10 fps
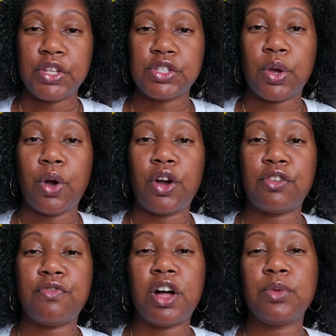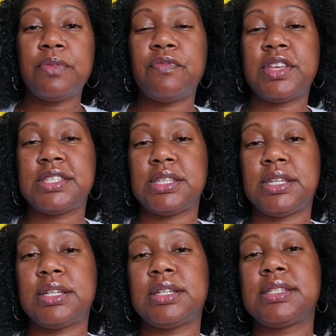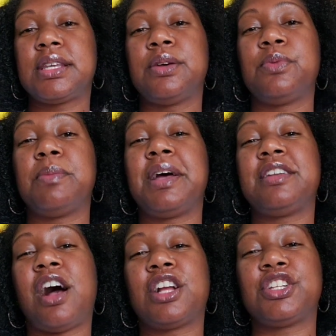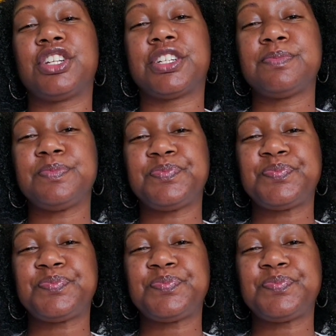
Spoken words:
So on a follow-up visit with my doctor,